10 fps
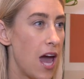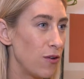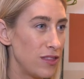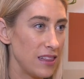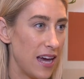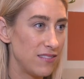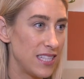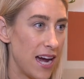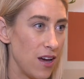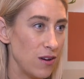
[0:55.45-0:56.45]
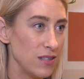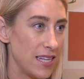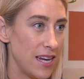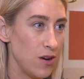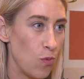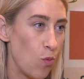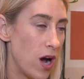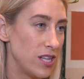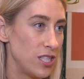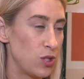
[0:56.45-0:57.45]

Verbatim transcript: healthy lifestyles and want to